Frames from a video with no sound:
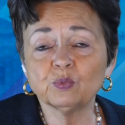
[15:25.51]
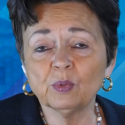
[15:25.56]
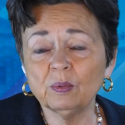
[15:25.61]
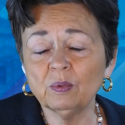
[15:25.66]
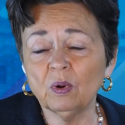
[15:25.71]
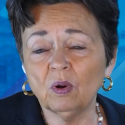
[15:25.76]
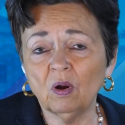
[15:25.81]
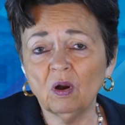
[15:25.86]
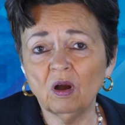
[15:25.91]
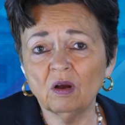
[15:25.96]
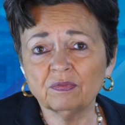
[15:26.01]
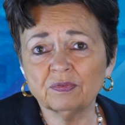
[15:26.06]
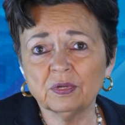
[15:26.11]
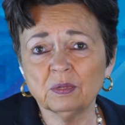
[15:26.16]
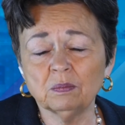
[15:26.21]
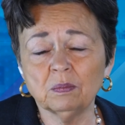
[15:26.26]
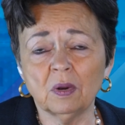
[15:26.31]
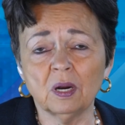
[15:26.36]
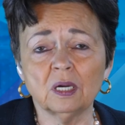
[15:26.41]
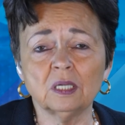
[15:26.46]
We were
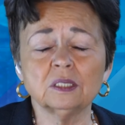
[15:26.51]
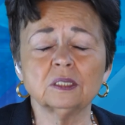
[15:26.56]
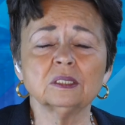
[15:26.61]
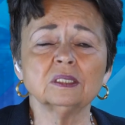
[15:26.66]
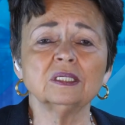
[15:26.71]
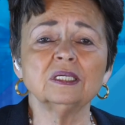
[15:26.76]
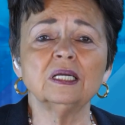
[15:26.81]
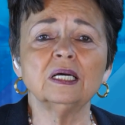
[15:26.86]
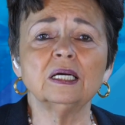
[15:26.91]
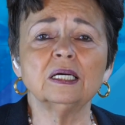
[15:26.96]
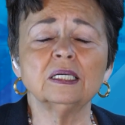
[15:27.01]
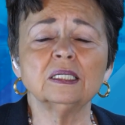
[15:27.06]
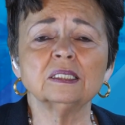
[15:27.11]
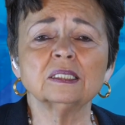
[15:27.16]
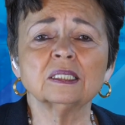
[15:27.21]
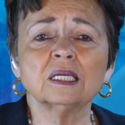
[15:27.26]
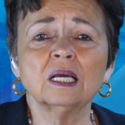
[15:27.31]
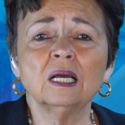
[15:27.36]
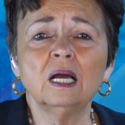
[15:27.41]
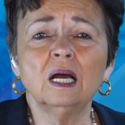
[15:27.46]
often
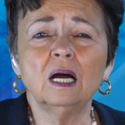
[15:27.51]
marginalized.